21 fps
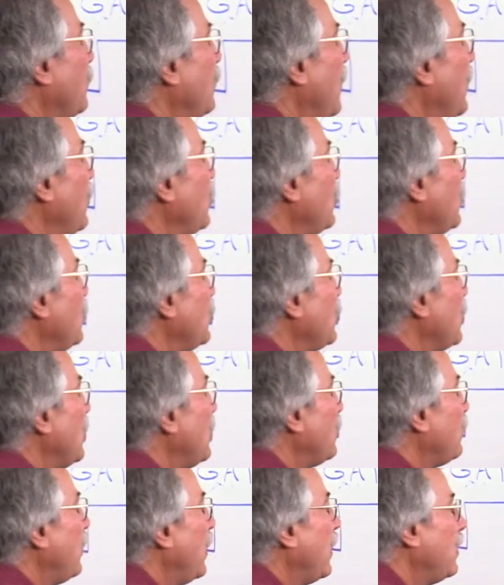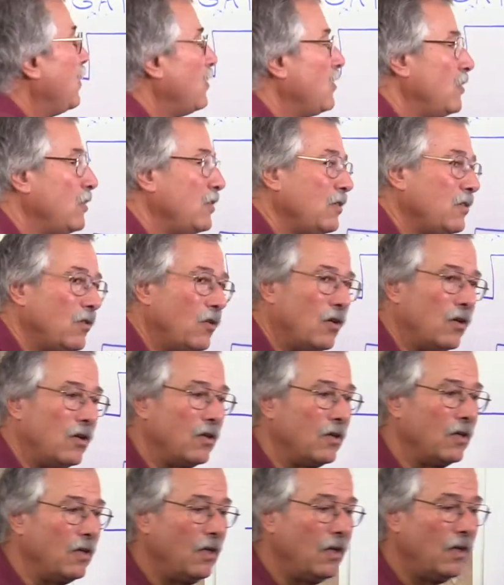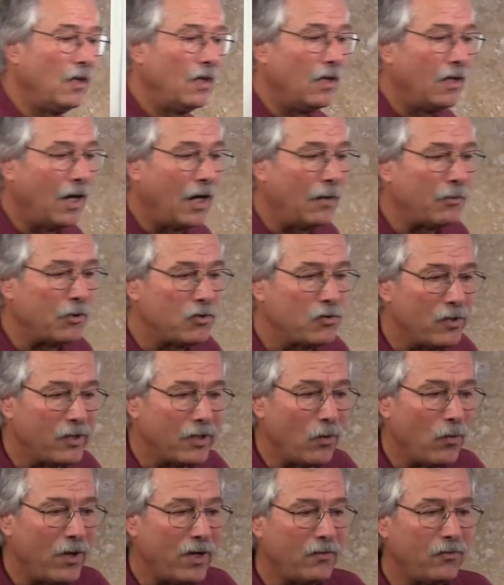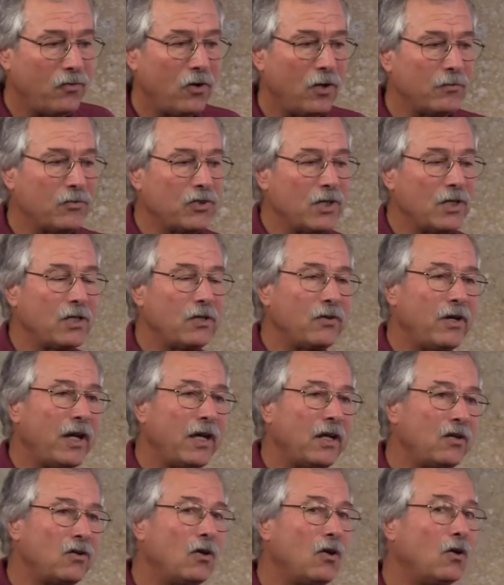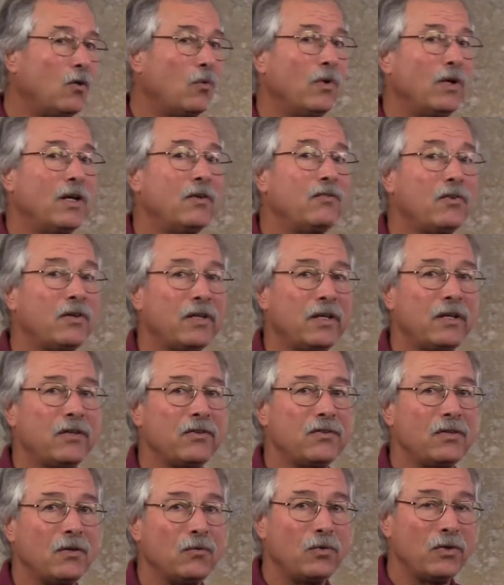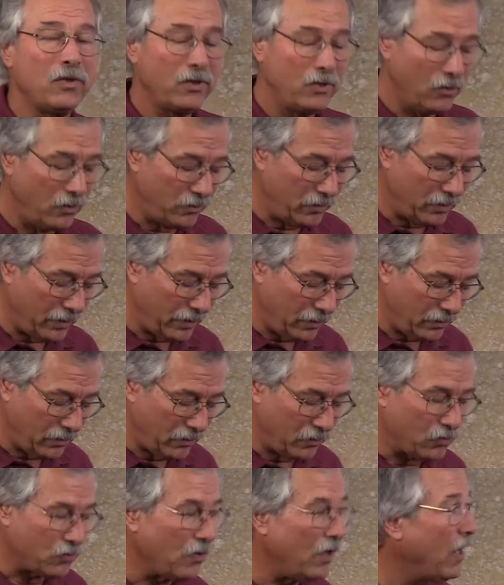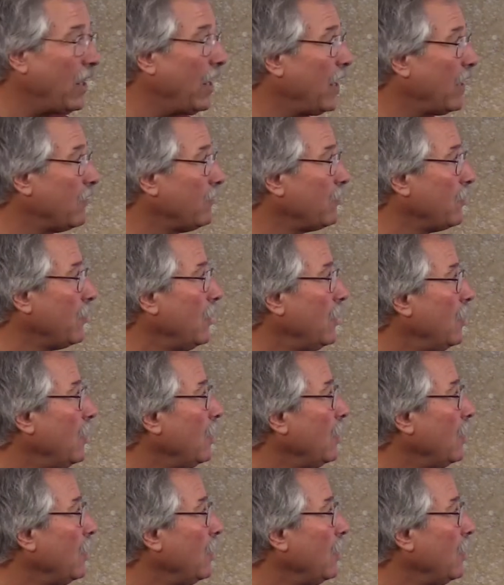function generator or arbitrary waveform generator or whatever it is that we're using to drive